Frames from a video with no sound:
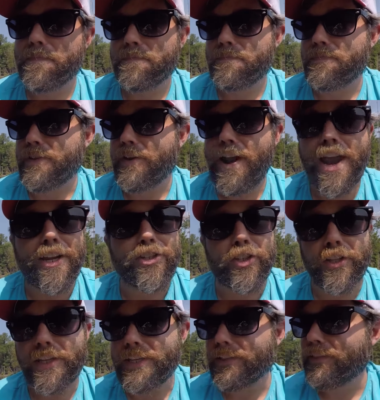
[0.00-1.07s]
They're
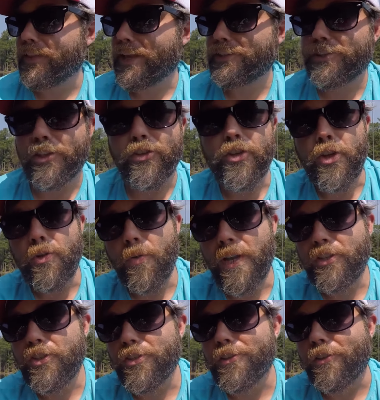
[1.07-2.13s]
actually less than 2
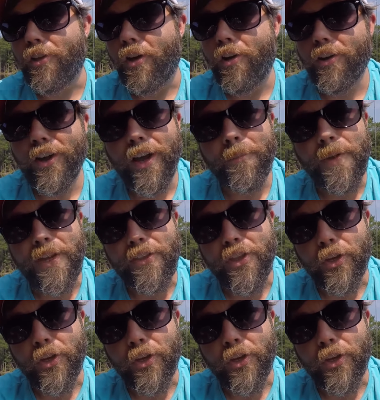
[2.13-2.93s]
inches long. I mean, they're